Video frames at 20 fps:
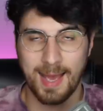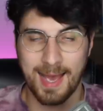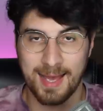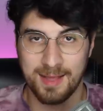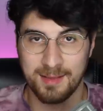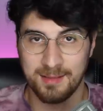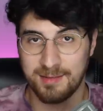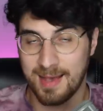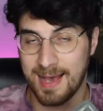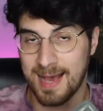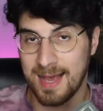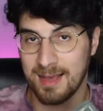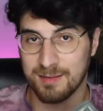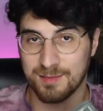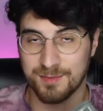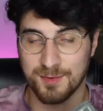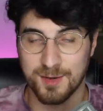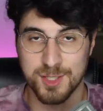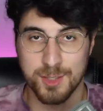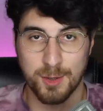And
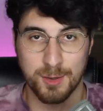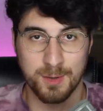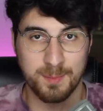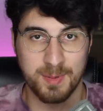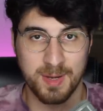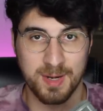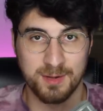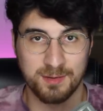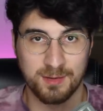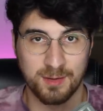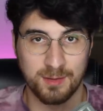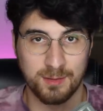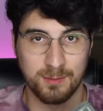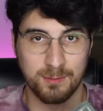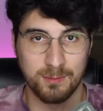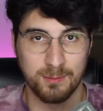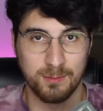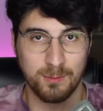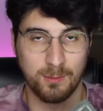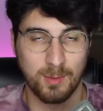as for Jordan
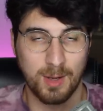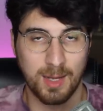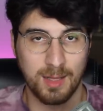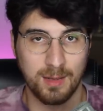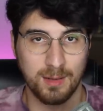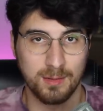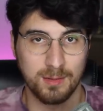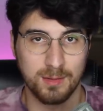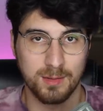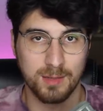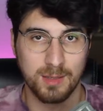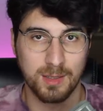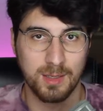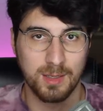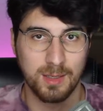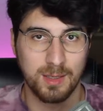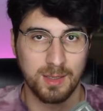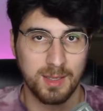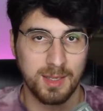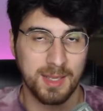Peterson, well,
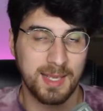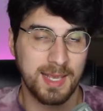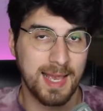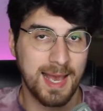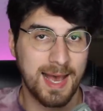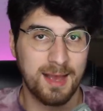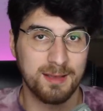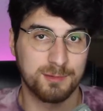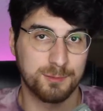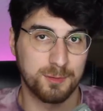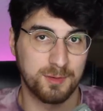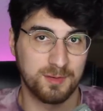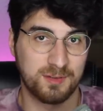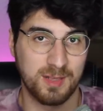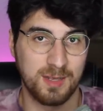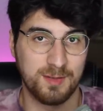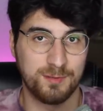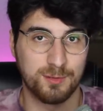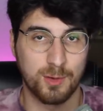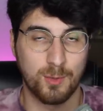he has
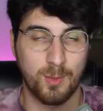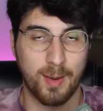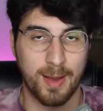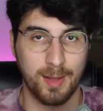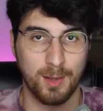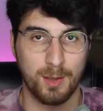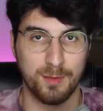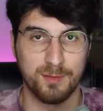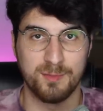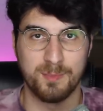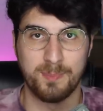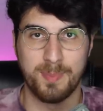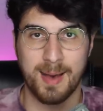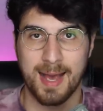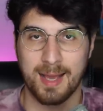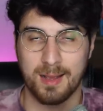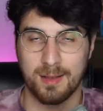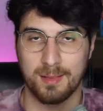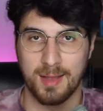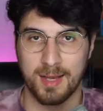received quite a lot of
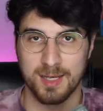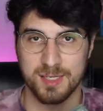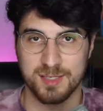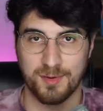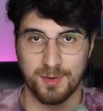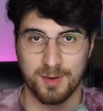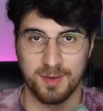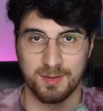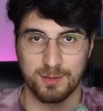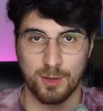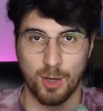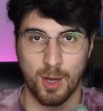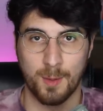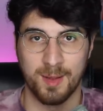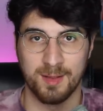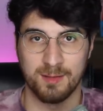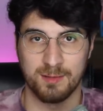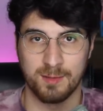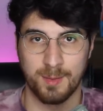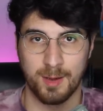backlash for his
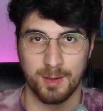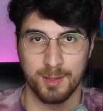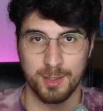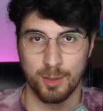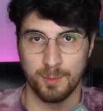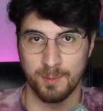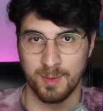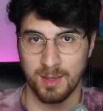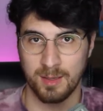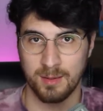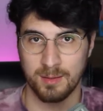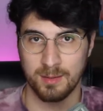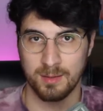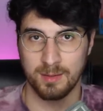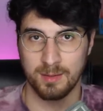comments about Yumi.